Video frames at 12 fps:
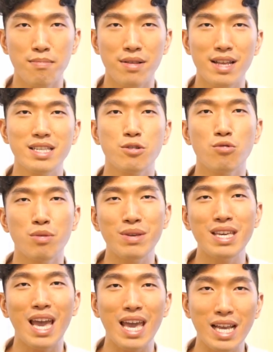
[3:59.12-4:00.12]
plan is going to
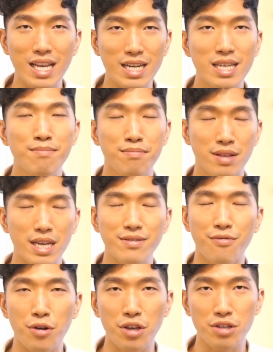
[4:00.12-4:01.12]
be a good place
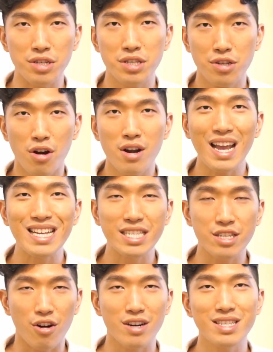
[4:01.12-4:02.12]
for you to start and
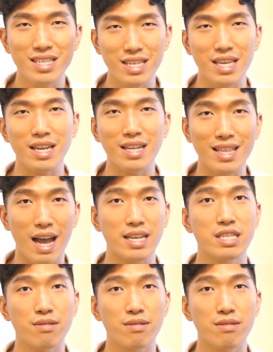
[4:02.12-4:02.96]
start seeing nice